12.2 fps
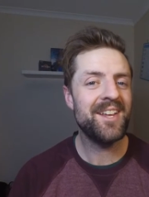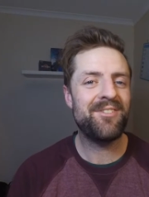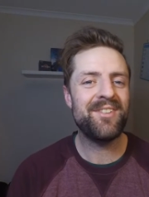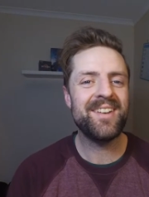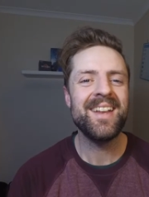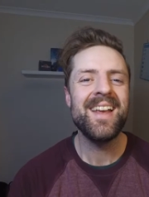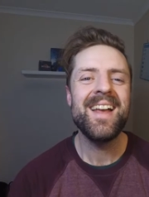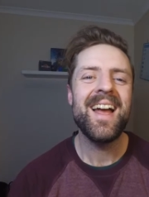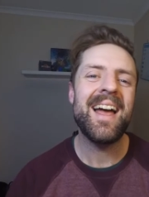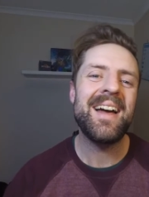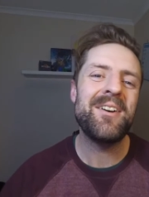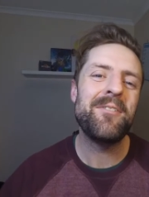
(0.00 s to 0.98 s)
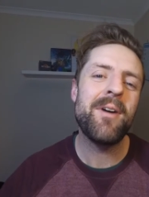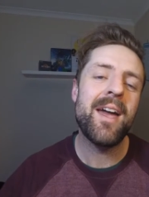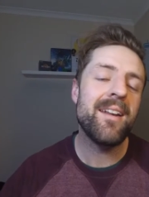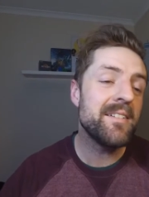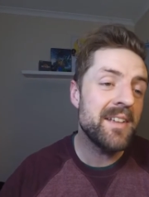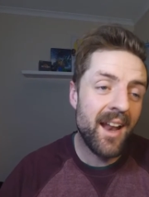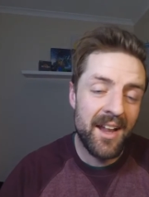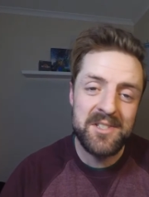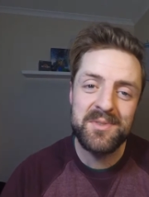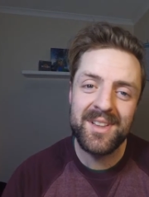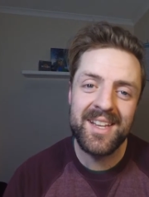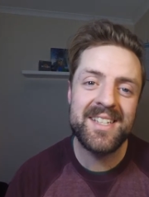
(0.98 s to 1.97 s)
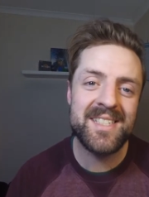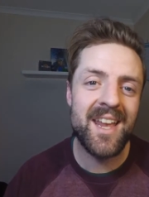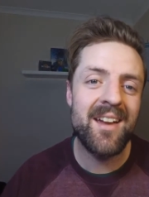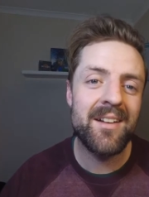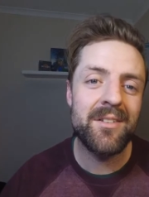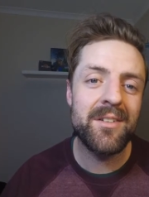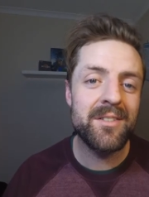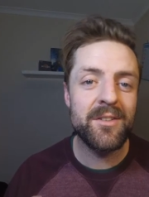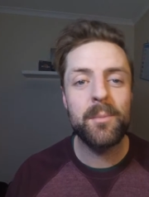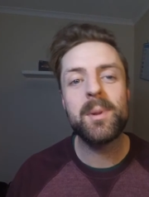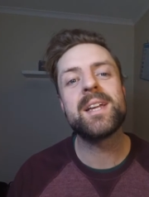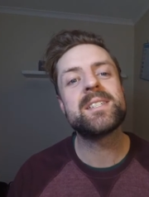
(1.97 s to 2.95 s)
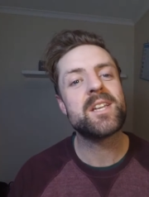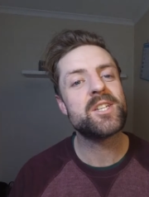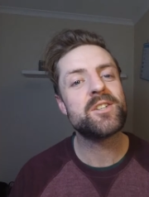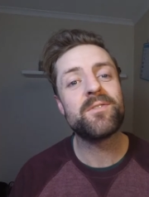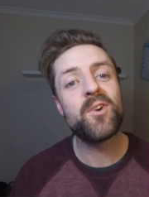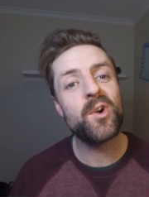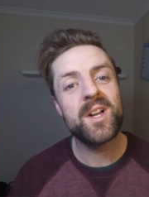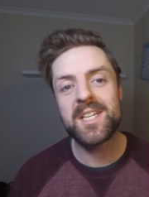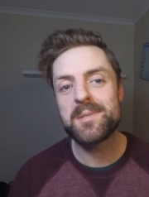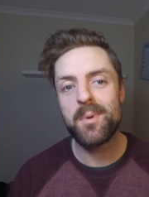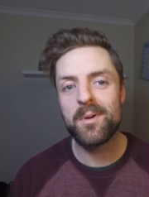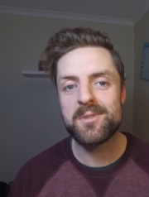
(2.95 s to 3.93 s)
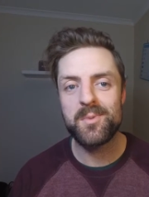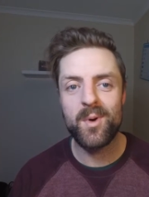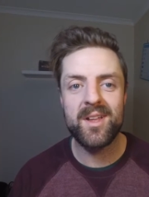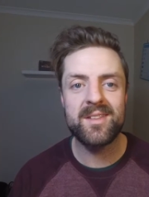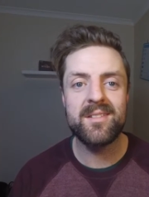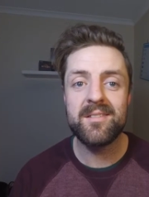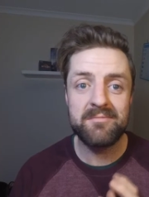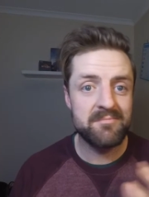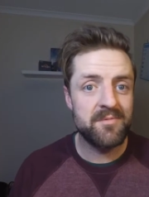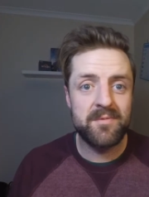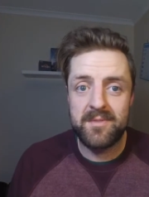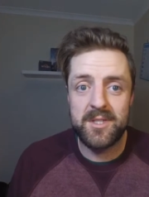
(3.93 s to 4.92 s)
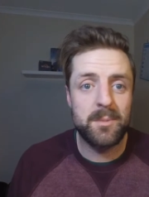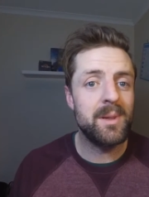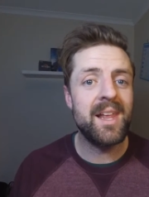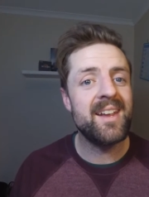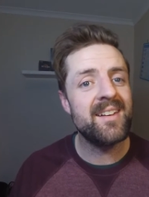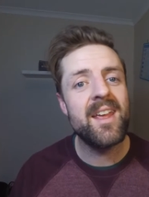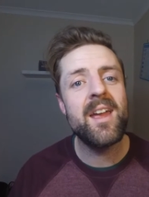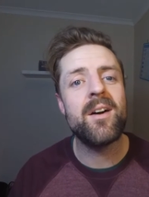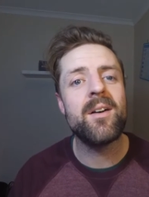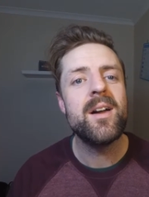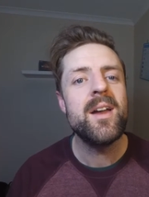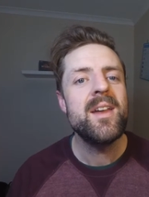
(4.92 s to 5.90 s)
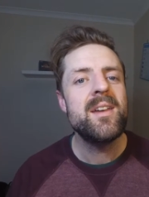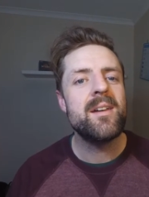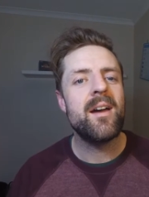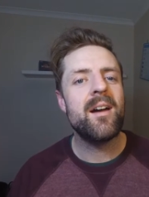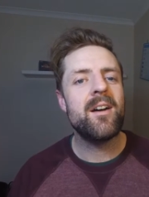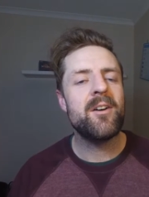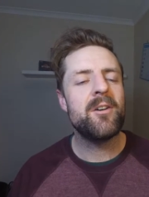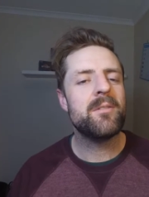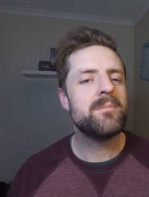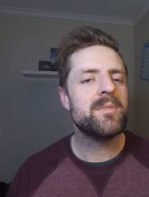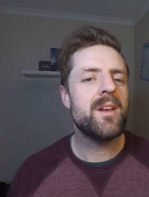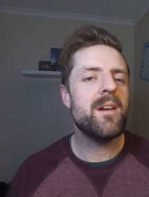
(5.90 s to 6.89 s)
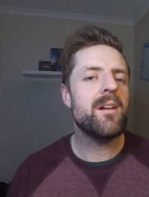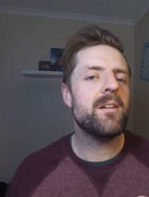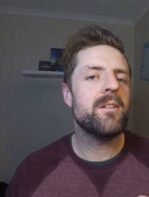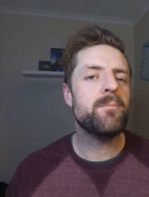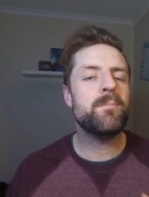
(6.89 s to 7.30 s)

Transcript: even, um, and it has released out on the PlayStation 4 and Xbox One to play now. Um, now,